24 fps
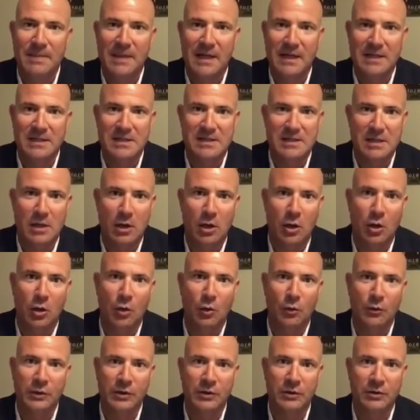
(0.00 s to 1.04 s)
And
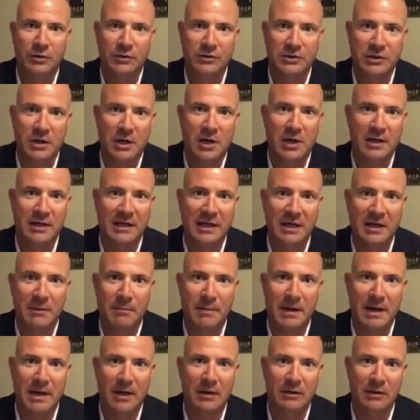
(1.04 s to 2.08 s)
so you're talking
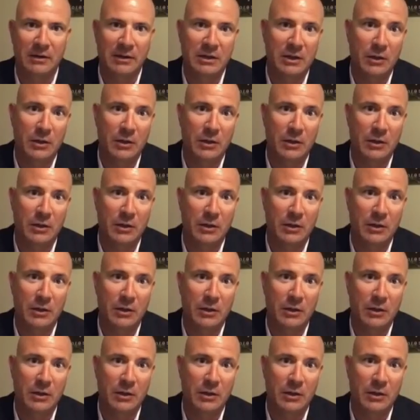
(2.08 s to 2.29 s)
about,